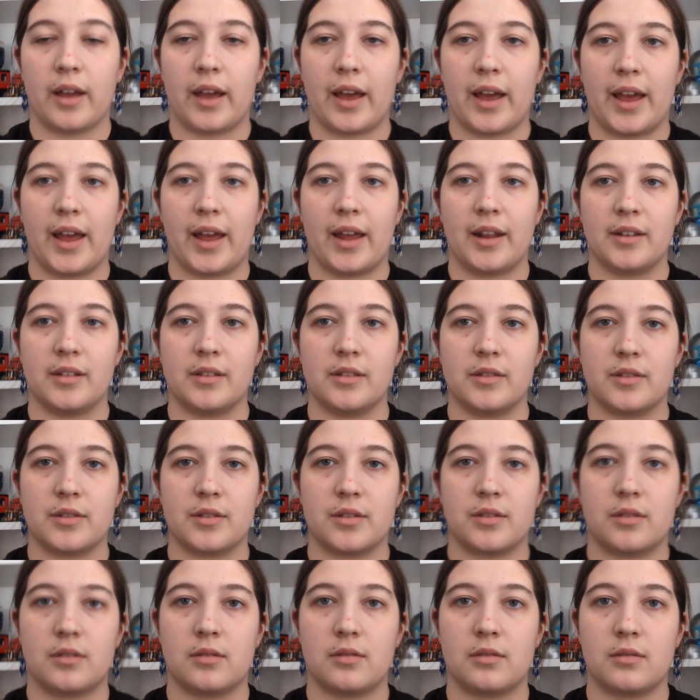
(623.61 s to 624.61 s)
And
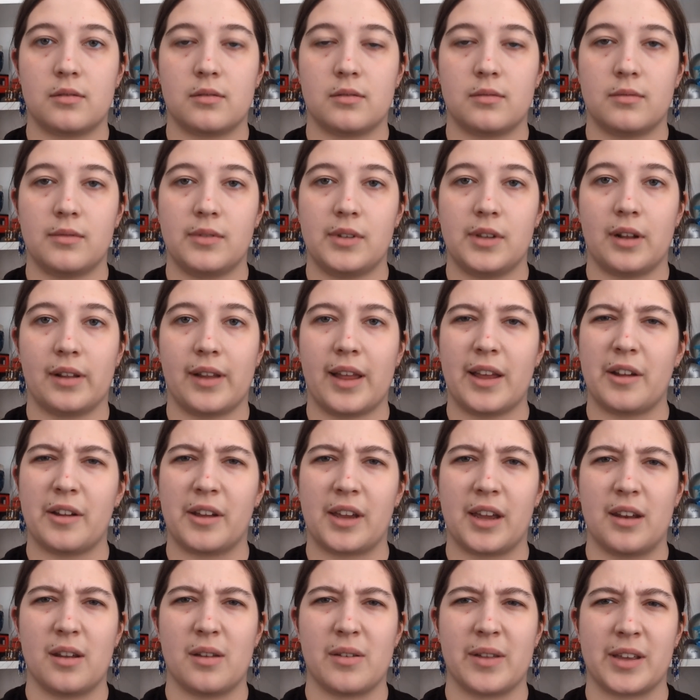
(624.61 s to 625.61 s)
let
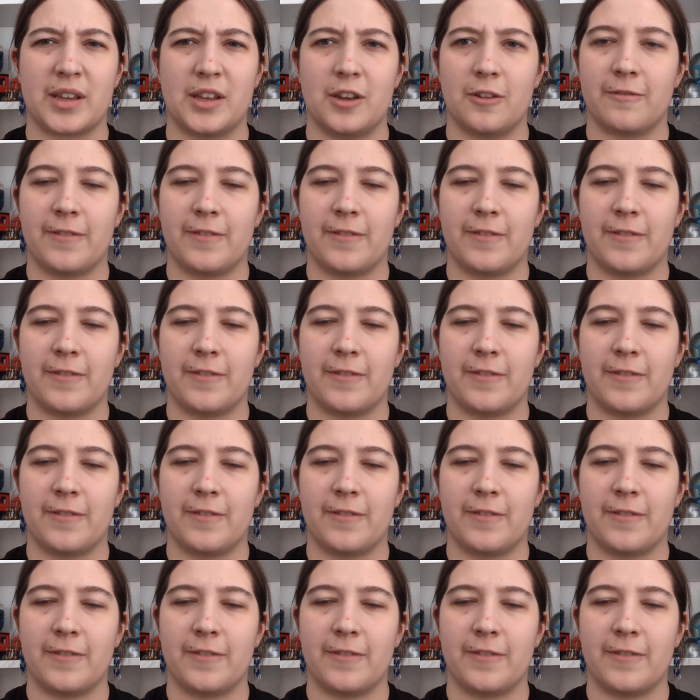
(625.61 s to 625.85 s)
your kid know like